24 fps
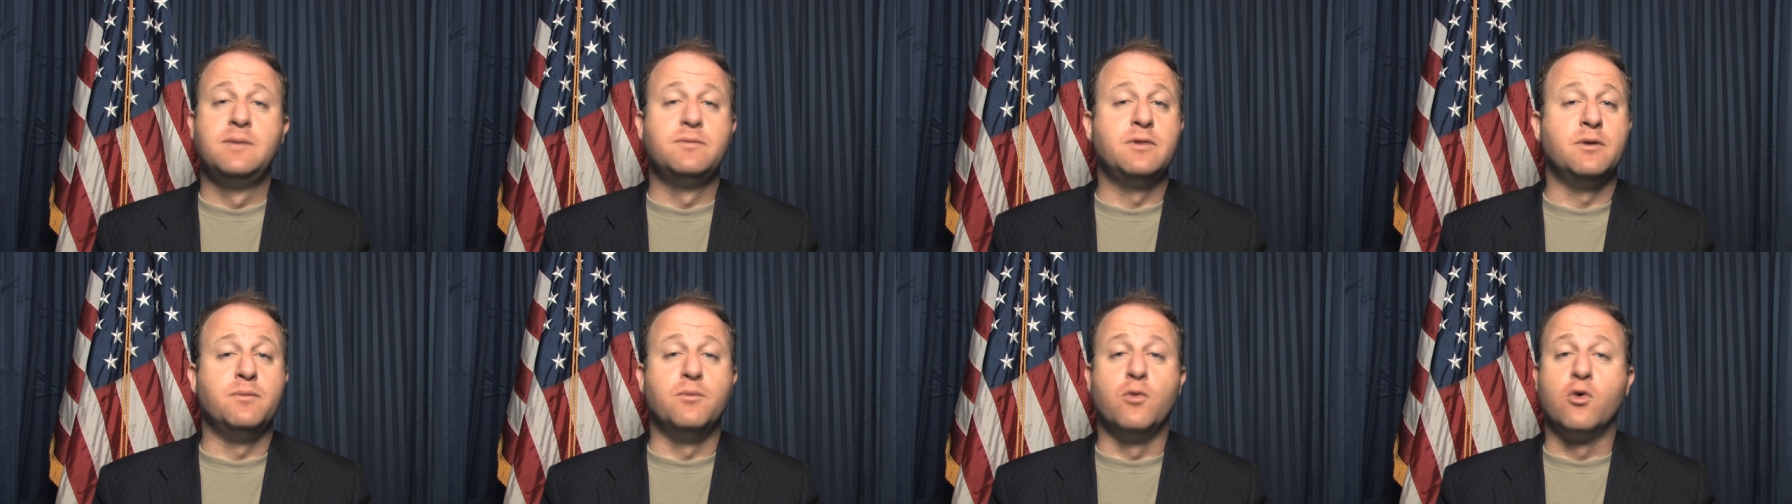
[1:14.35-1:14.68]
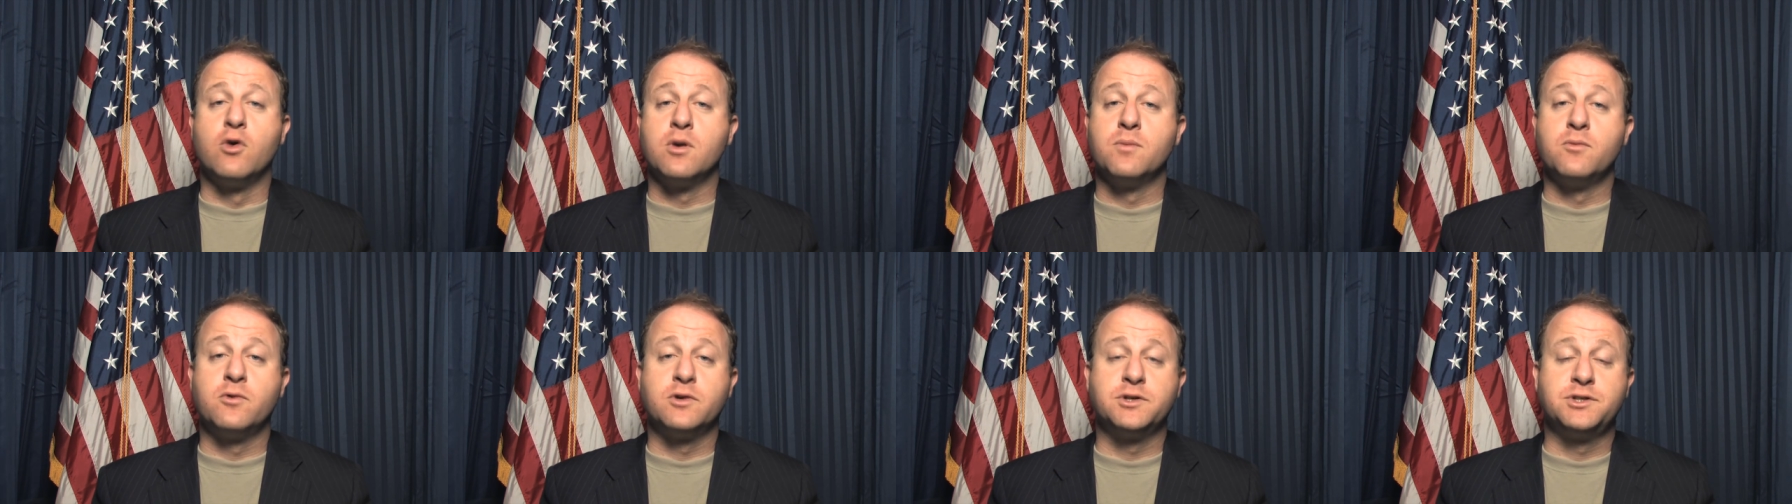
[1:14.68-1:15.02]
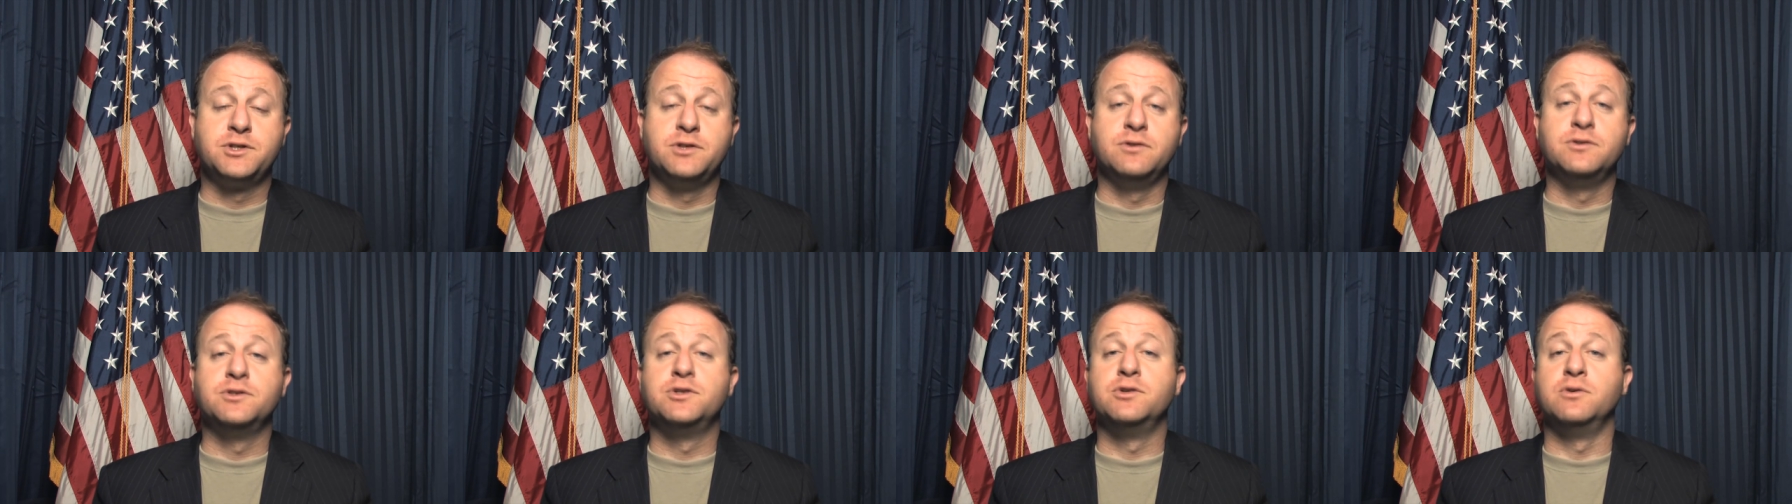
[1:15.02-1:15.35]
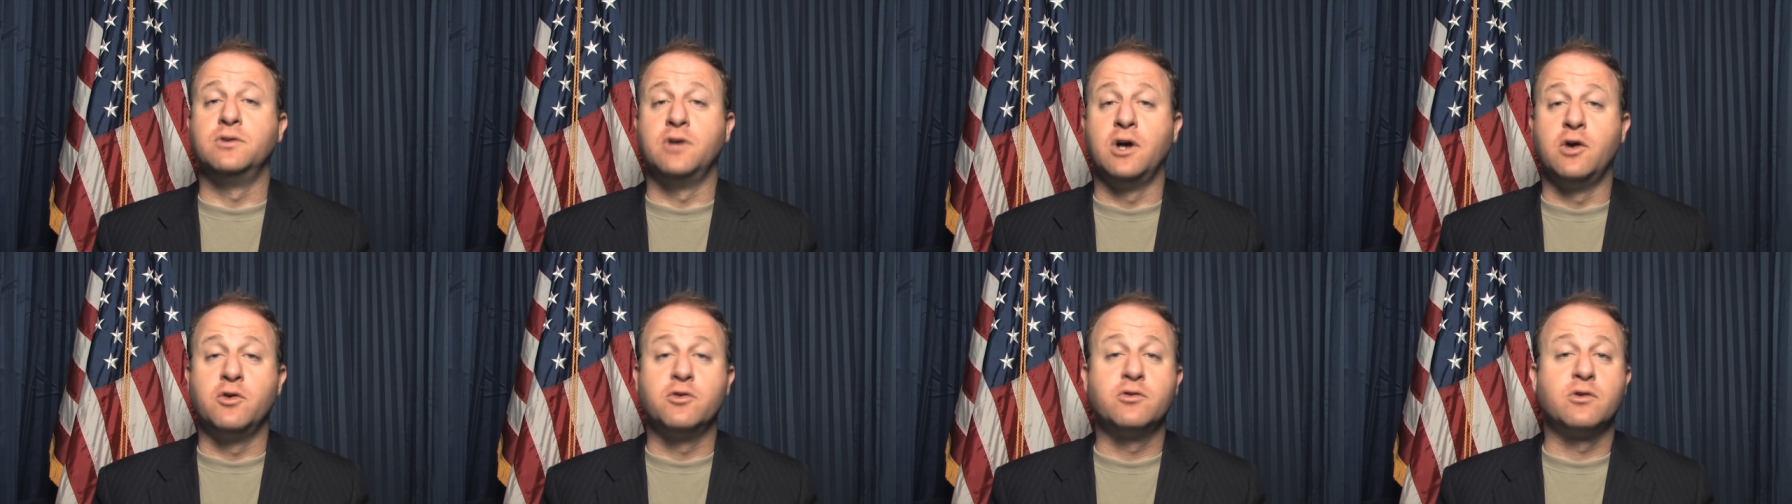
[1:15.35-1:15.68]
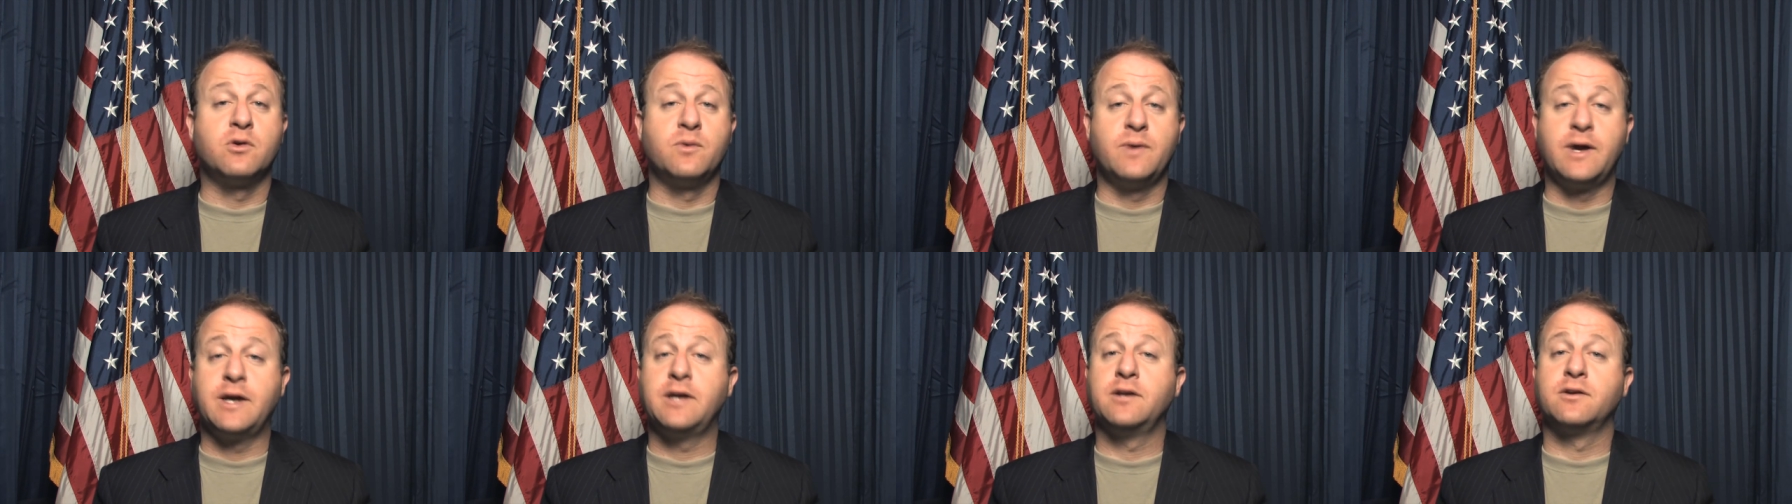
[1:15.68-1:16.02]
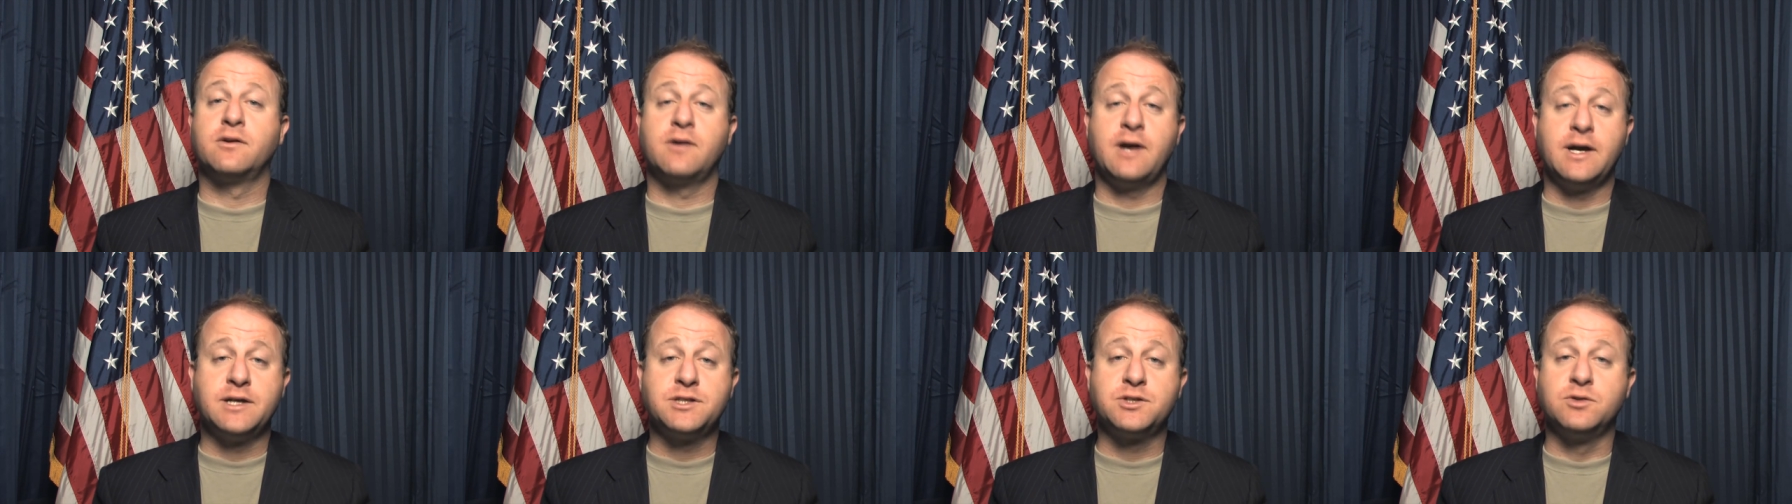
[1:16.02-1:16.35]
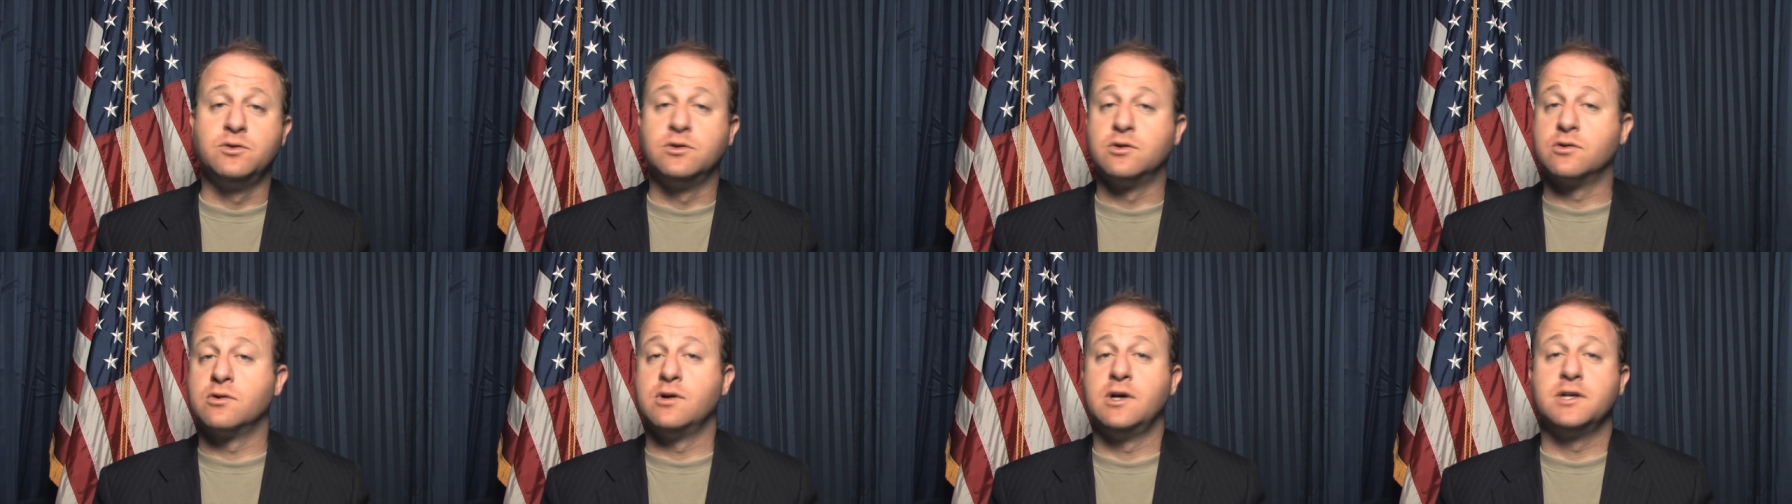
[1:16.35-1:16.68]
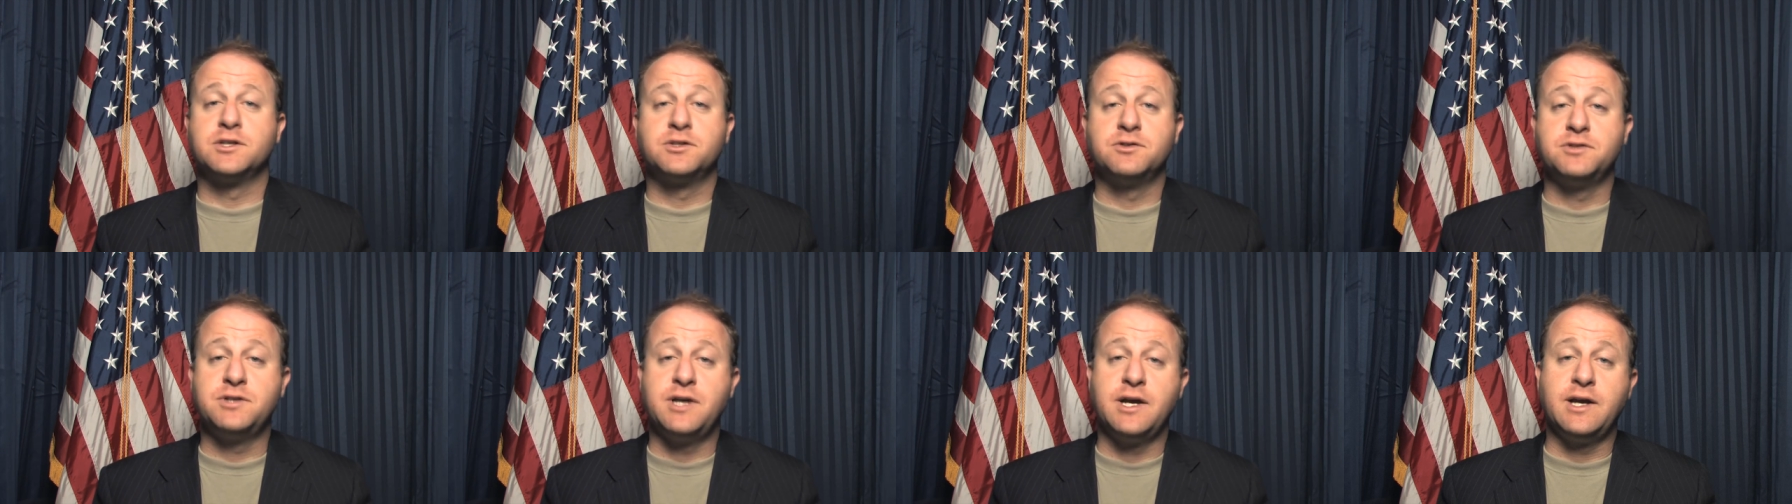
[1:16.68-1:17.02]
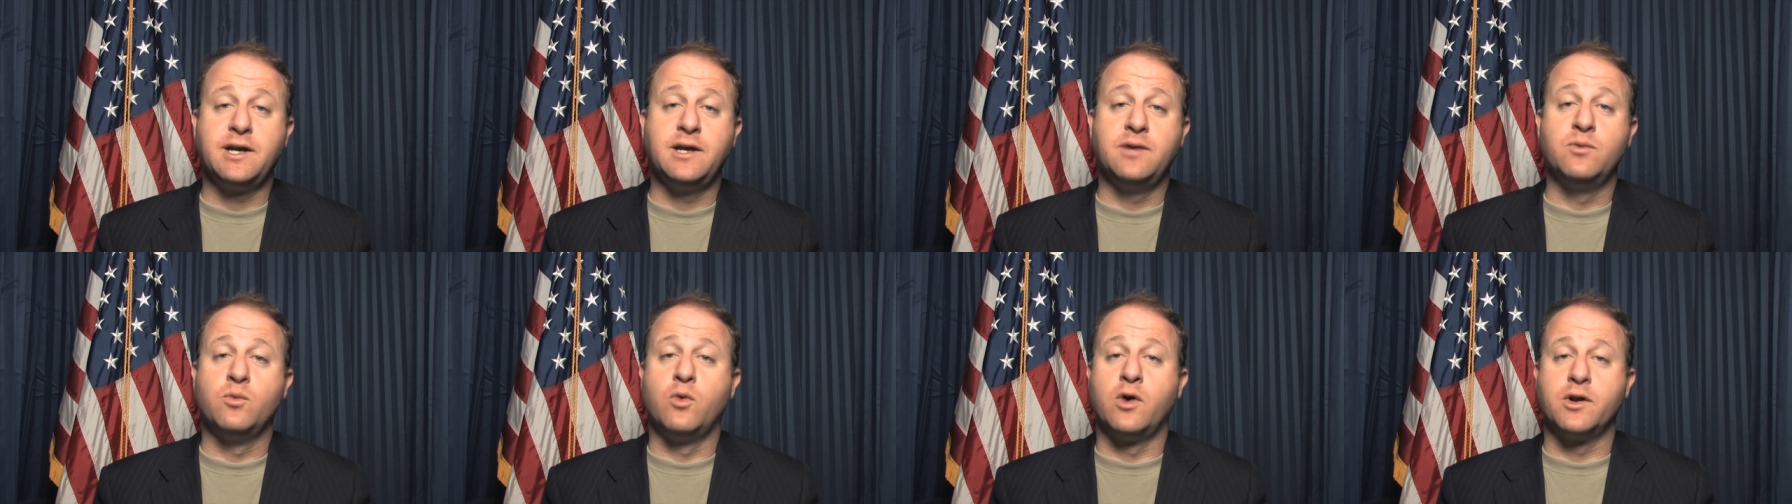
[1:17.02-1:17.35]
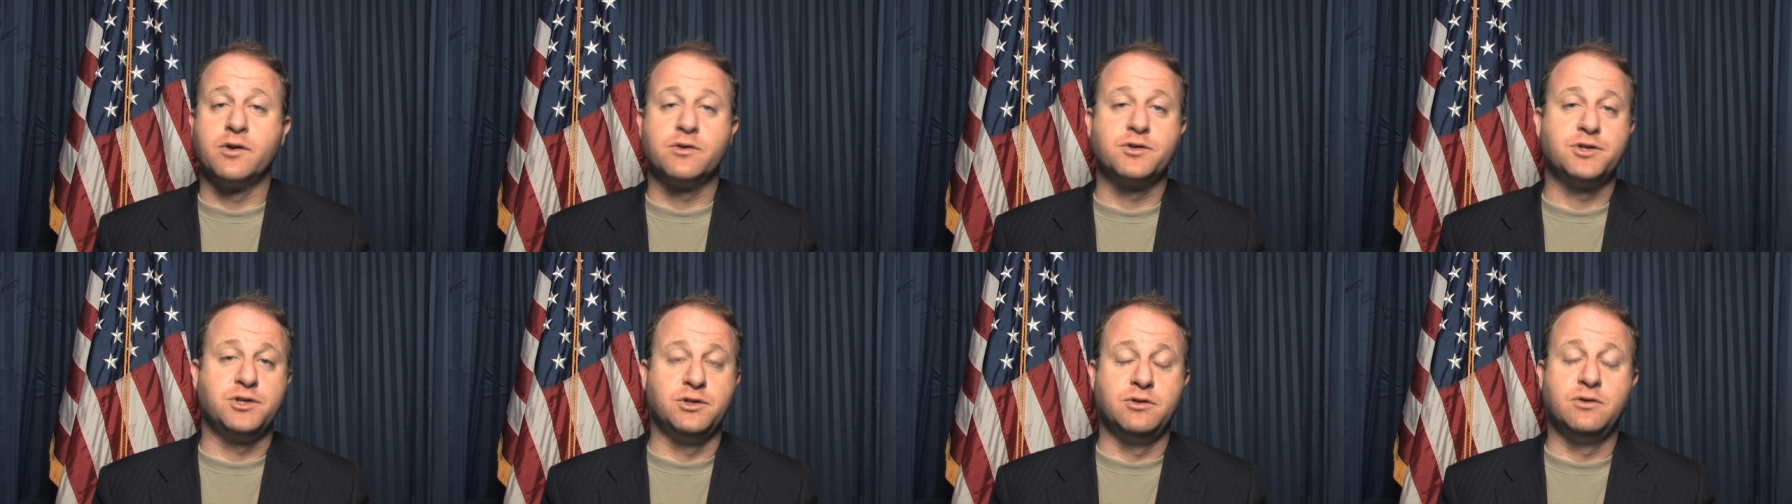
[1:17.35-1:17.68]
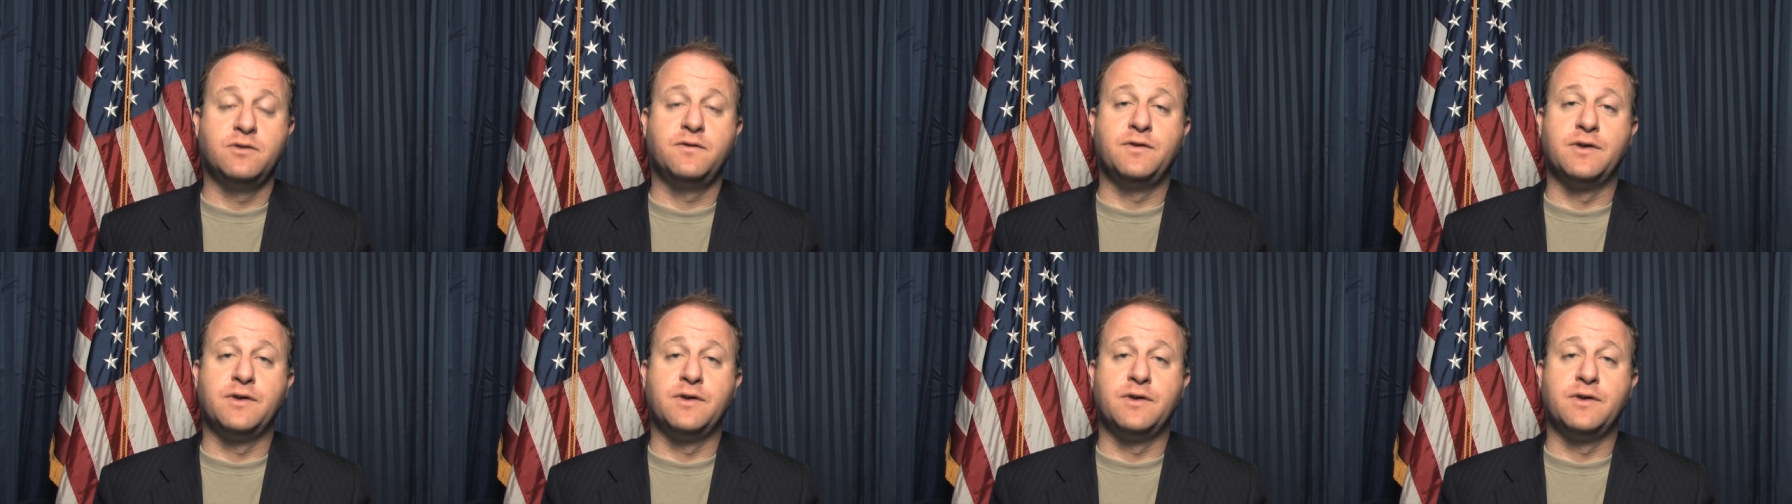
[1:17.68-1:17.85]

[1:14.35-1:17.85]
but more and more students who go to a regular high school are also taking one or two